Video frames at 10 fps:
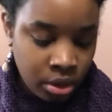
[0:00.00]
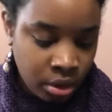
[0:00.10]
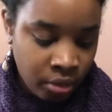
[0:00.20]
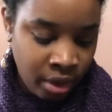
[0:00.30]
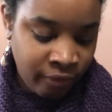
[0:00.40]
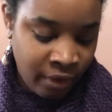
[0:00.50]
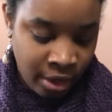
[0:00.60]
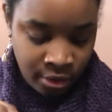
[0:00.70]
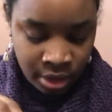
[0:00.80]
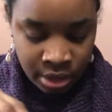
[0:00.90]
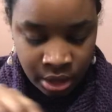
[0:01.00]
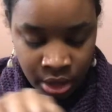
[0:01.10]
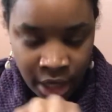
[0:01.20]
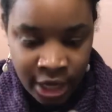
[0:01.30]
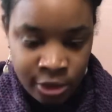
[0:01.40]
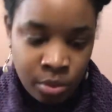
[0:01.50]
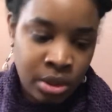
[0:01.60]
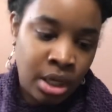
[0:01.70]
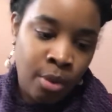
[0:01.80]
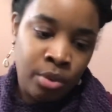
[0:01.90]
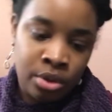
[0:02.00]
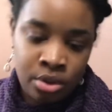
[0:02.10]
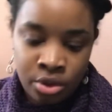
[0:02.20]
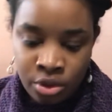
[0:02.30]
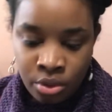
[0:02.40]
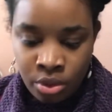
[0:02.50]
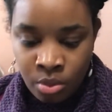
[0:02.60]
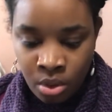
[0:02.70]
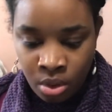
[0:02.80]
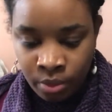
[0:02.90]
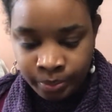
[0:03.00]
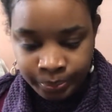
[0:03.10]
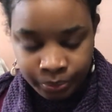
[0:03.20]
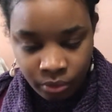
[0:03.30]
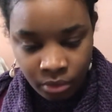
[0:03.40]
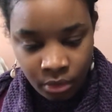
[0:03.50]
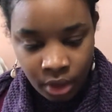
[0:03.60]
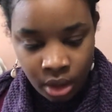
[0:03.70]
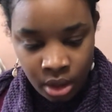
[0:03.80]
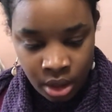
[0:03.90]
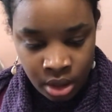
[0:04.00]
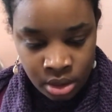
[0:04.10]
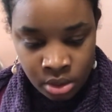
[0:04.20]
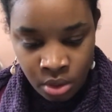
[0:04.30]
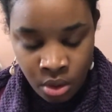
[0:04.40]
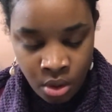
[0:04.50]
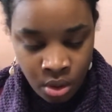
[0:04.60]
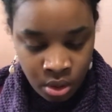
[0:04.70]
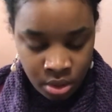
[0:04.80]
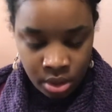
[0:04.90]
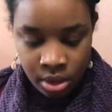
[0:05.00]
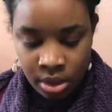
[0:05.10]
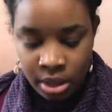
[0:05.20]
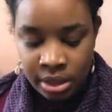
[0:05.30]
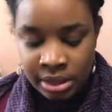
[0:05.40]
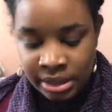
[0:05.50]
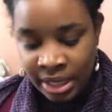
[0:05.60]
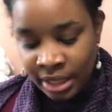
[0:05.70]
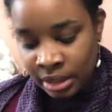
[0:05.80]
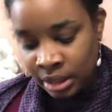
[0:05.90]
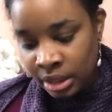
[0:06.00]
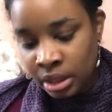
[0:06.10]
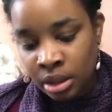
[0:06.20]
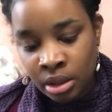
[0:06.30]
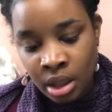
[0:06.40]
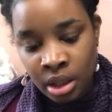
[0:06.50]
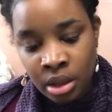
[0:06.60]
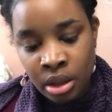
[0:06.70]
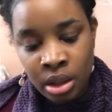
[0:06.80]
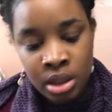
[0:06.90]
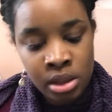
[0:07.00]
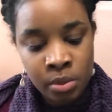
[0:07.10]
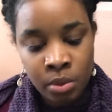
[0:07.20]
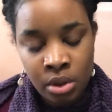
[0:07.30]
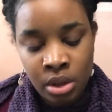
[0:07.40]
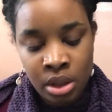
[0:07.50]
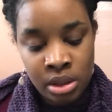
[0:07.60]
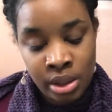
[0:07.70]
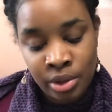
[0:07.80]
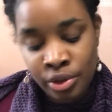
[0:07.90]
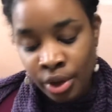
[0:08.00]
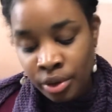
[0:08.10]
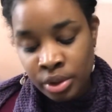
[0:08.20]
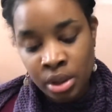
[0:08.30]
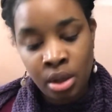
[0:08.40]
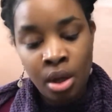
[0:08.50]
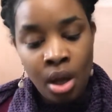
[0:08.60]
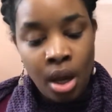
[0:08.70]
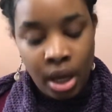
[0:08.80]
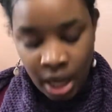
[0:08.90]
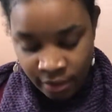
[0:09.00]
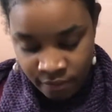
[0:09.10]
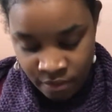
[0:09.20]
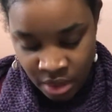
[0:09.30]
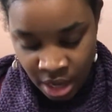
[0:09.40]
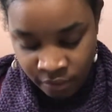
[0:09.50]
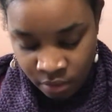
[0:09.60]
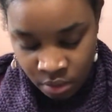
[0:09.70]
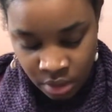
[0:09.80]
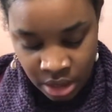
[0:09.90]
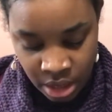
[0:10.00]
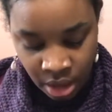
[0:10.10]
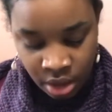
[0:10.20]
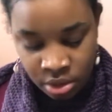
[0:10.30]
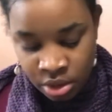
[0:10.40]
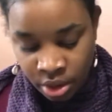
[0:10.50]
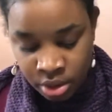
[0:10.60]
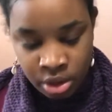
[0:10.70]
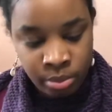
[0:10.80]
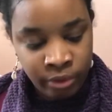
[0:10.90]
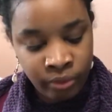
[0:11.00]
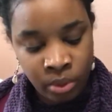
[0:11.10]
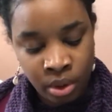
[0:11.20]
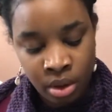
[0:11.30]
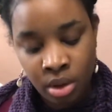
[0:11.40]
The Grandfather. And then the last one that I wanted to show you all is called Scalene, and this one is in Tersia. And I've never knit in Tersia before,